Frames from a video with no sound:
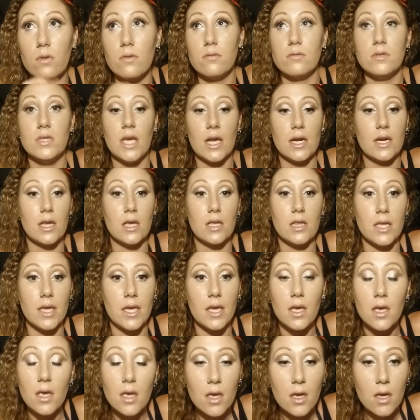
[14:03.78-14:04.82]
technically,
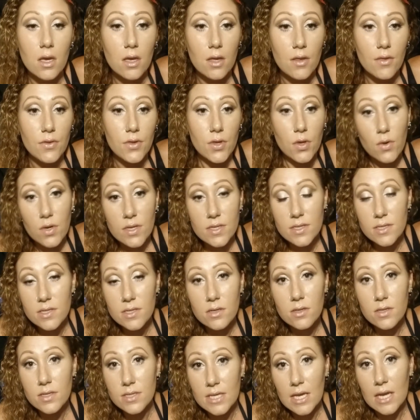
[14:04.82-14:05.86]
you can
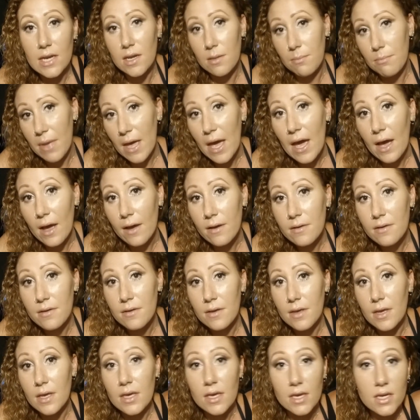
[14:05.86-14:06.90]
still send it back
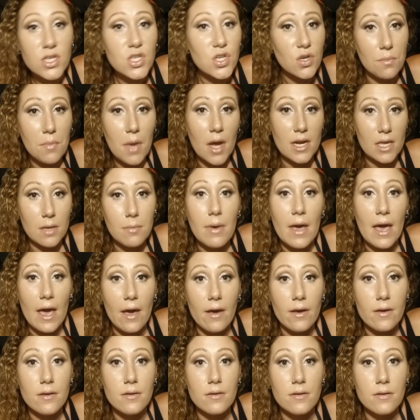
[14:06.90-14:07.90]
and get your money back.